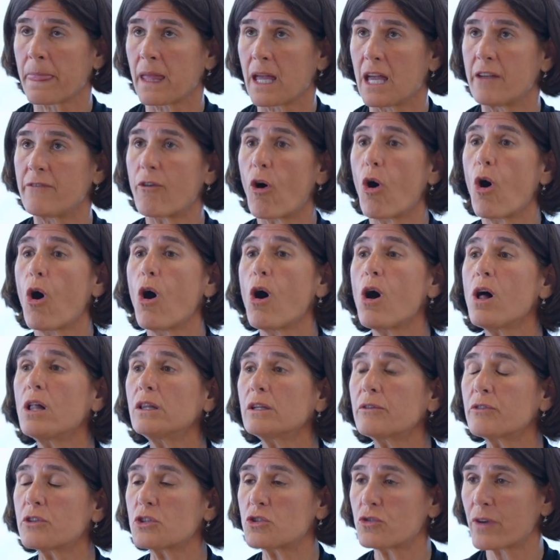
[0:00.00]
if
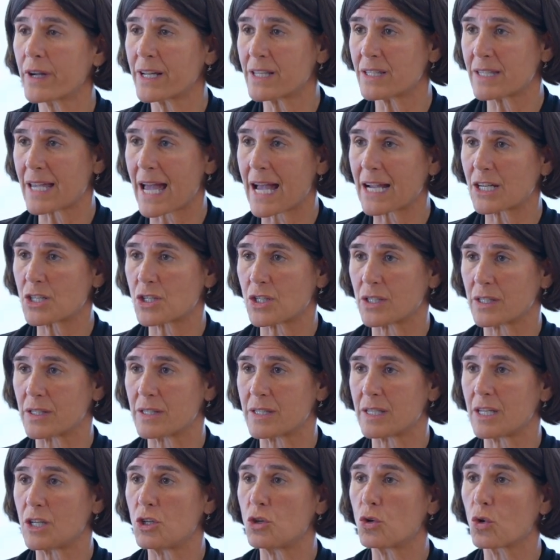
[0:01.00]
all of the
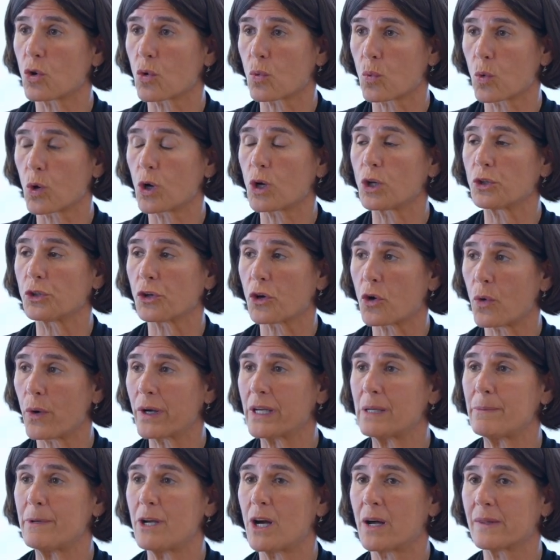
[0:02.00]
transactions in your world are
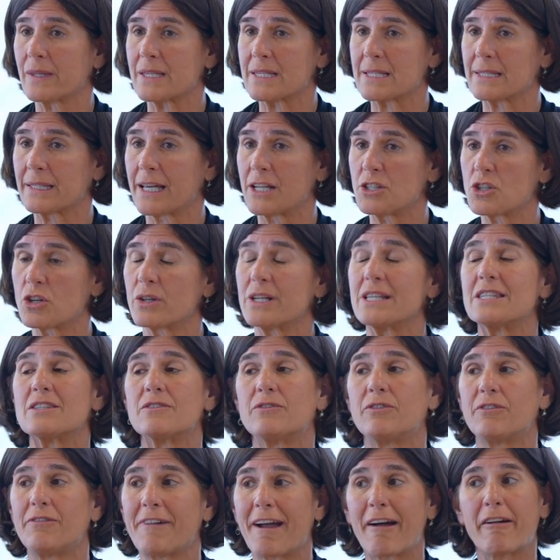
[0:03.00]
going to be on this ledger, it's
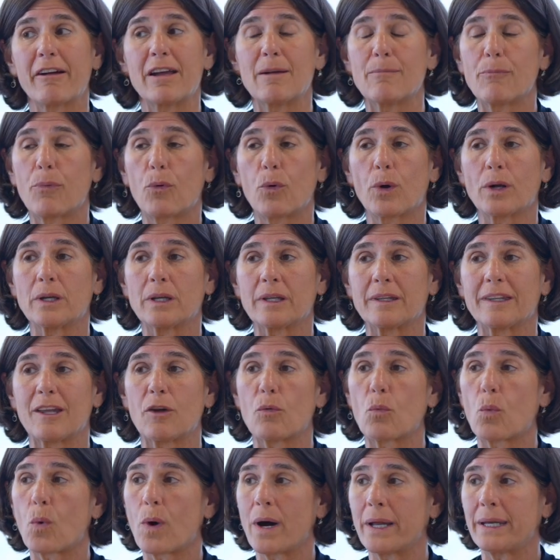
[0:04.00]
very important
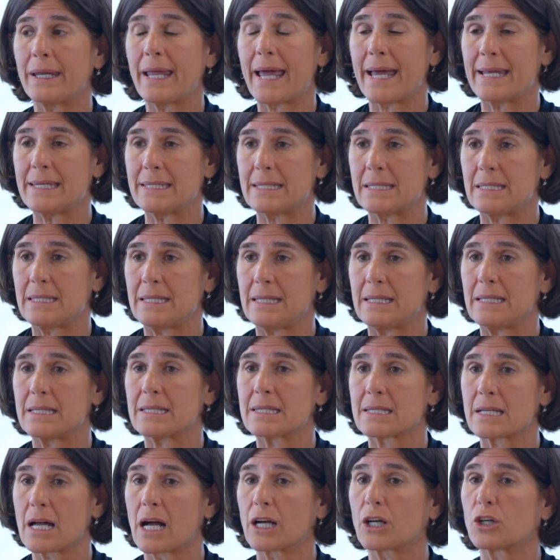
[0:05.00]
that one entity
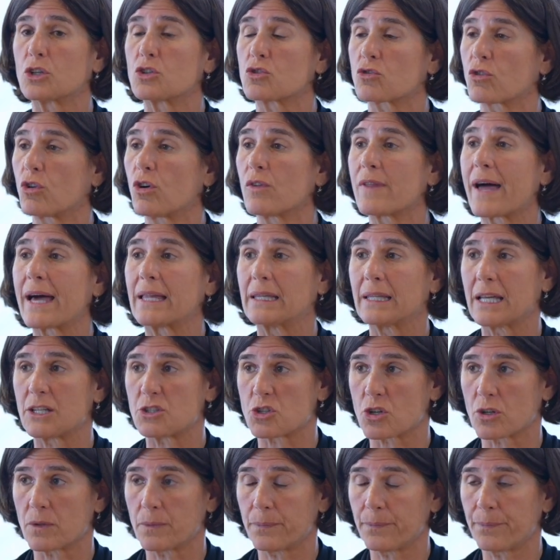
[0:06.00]
does not control that ledger.